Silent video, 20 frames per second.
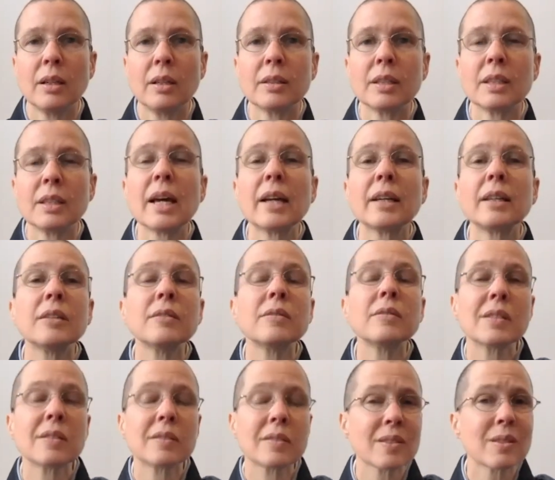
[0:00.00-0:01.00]
then that gives
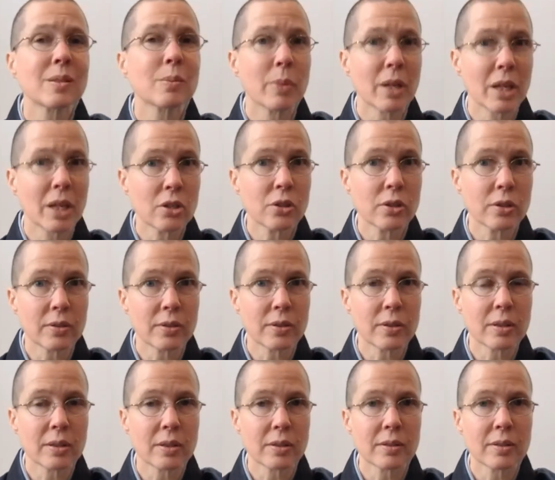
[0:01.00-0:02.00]
us a
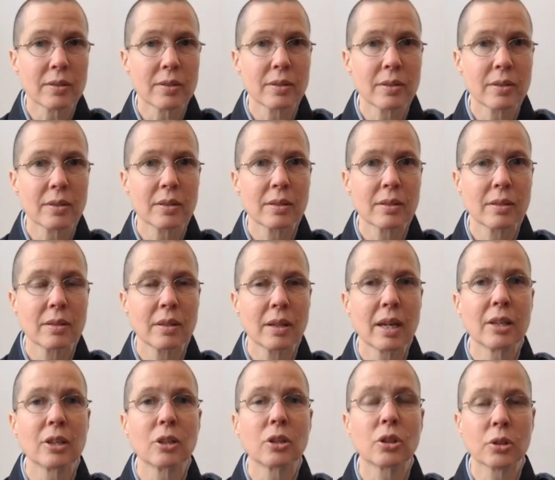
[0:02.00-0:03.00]
spaciousness
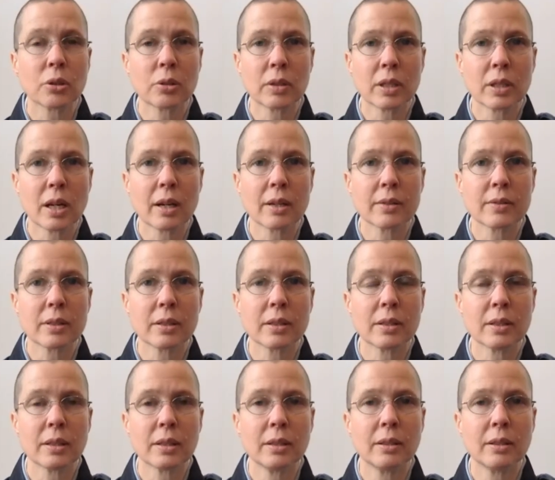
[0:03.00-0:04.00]
and a
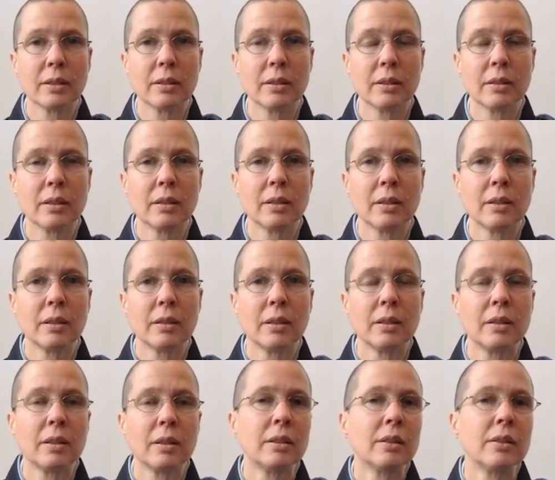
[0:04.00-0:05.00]
curiosity.
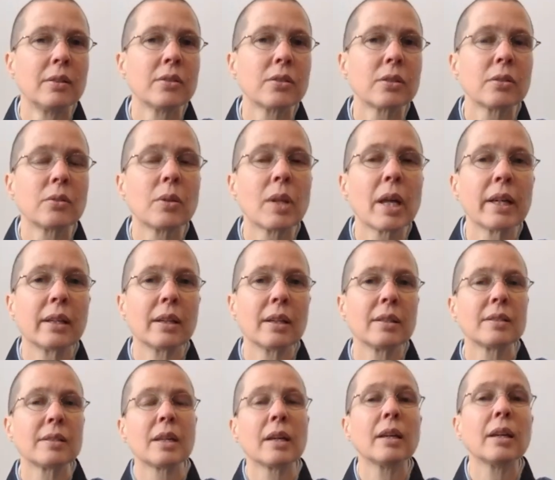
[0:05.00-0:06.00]
So like I
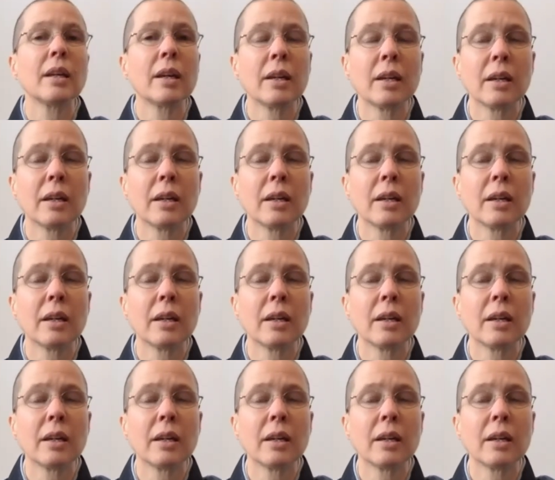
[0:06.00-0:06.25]
said,